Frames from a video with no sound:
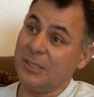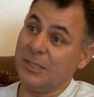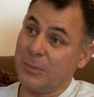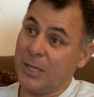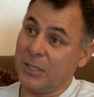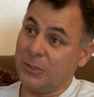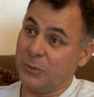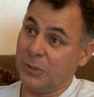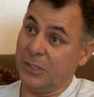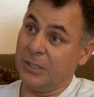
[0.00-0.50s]

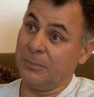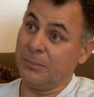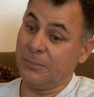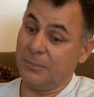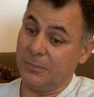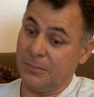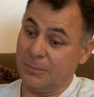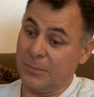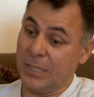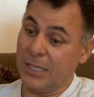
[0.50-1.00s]
about
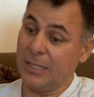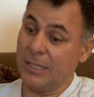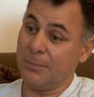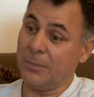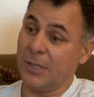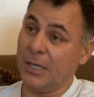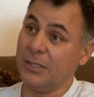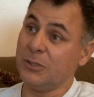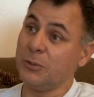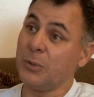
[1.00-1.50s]
making
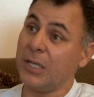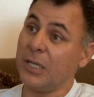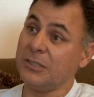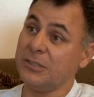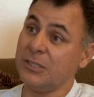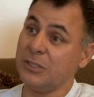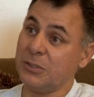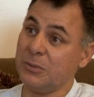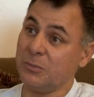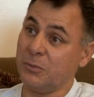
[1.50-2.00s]
my
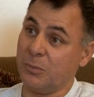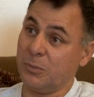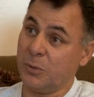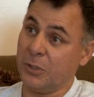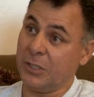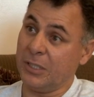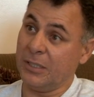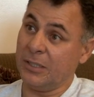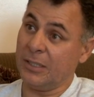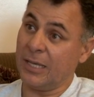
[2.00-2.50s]
transition from
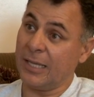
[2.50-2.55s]
working